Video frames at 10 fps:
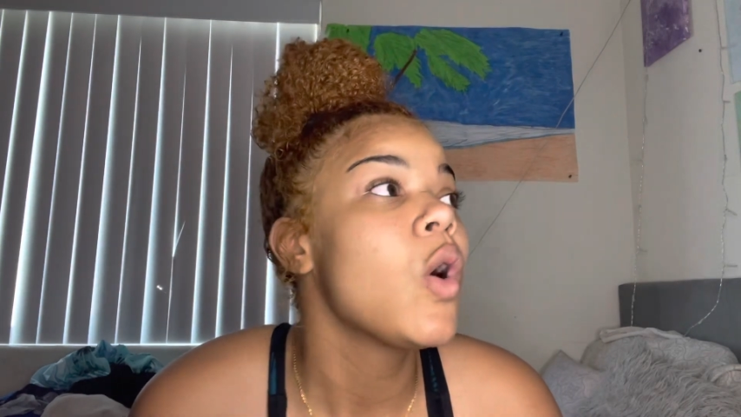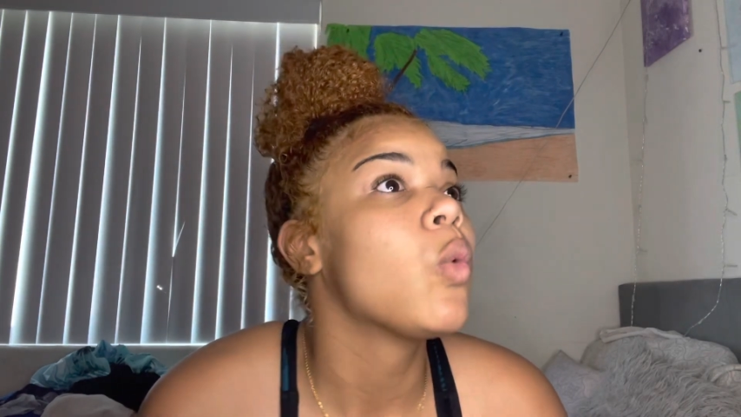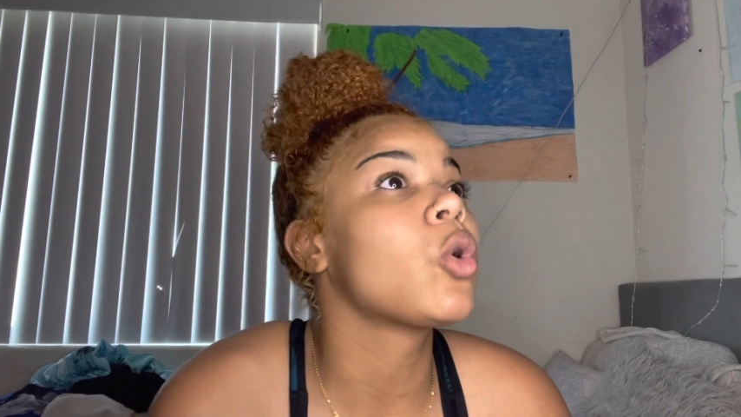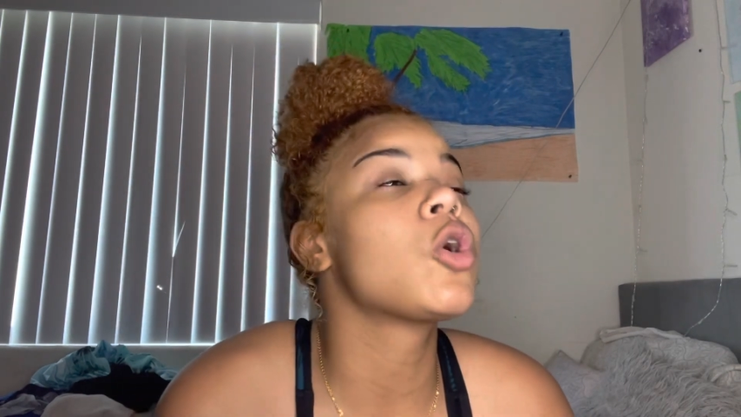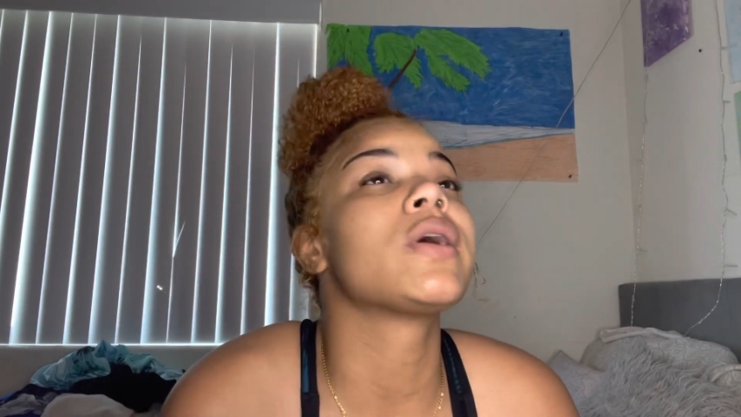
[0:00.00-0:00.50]

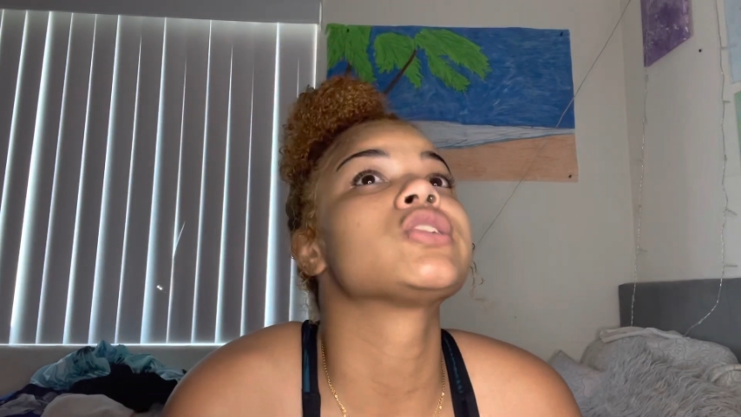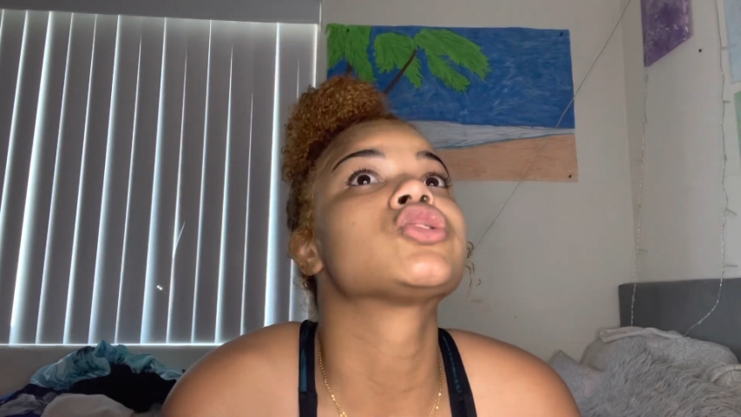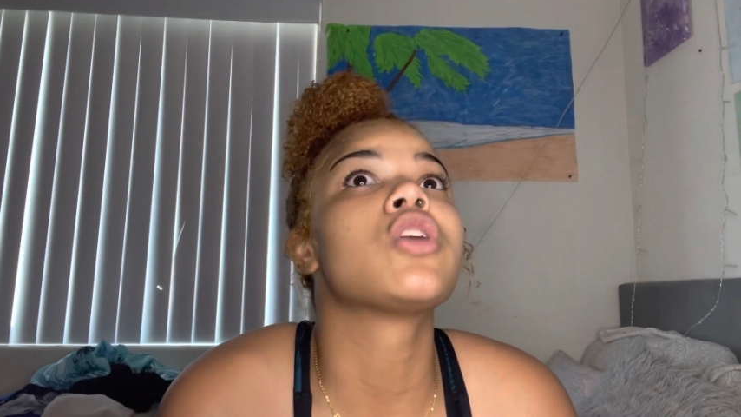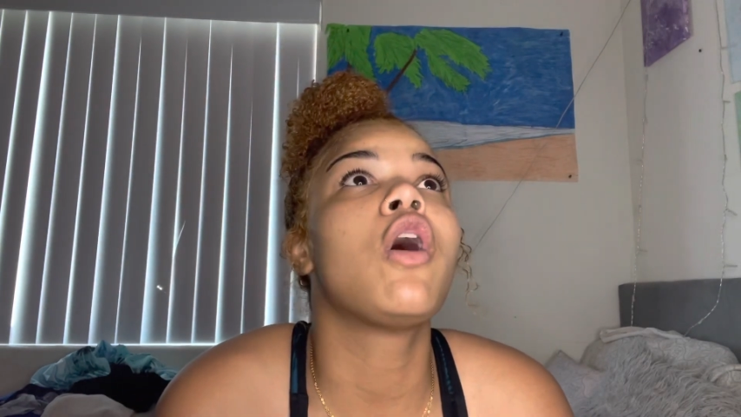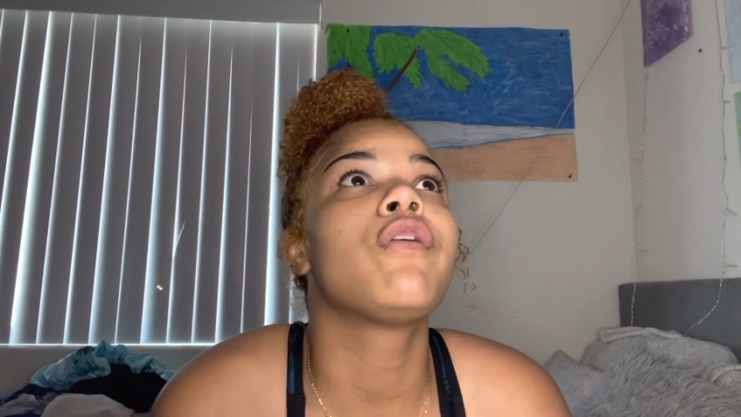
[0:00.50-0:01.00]
We're going
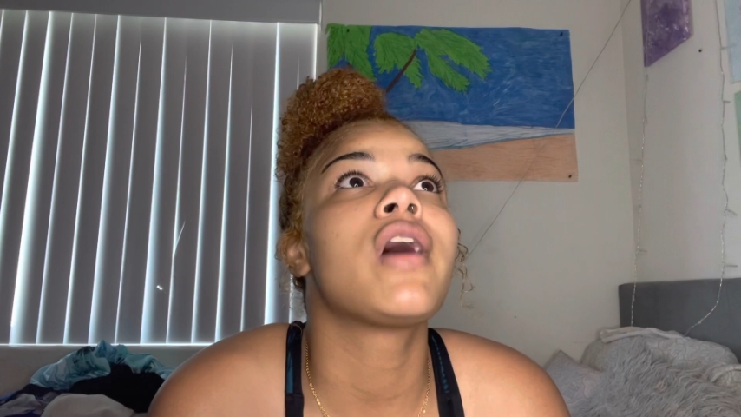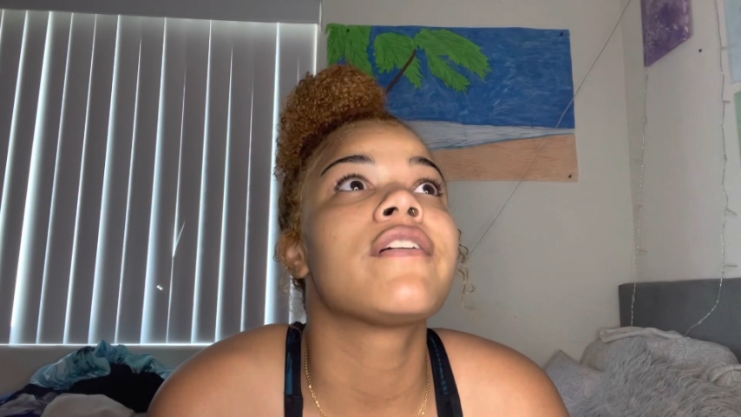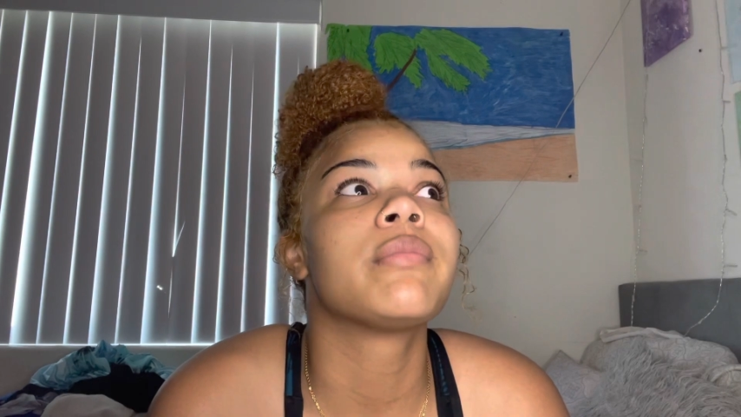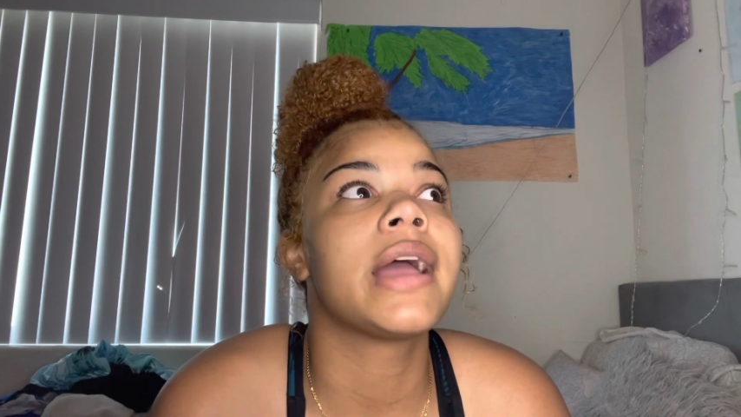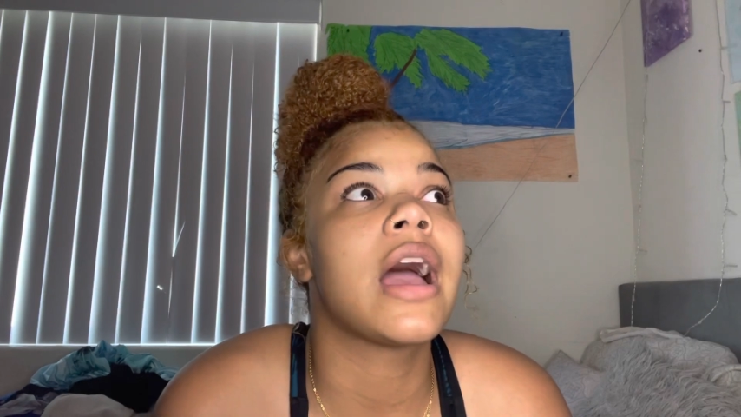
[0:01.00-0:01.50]
so far
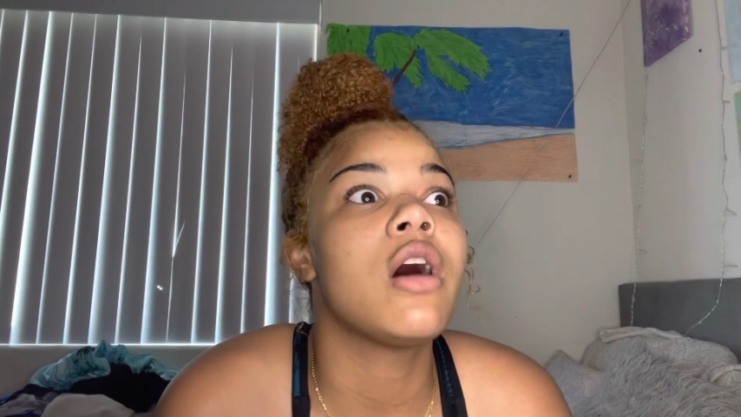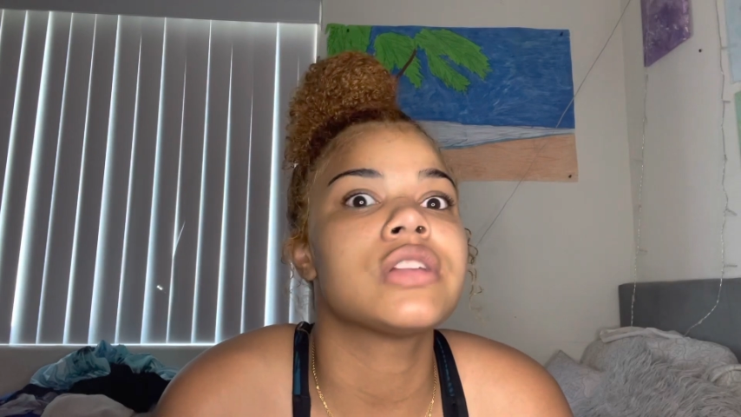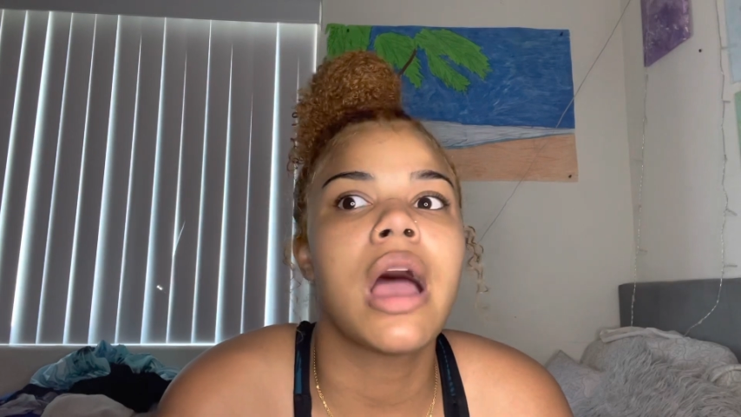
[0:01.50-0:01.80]
from my house.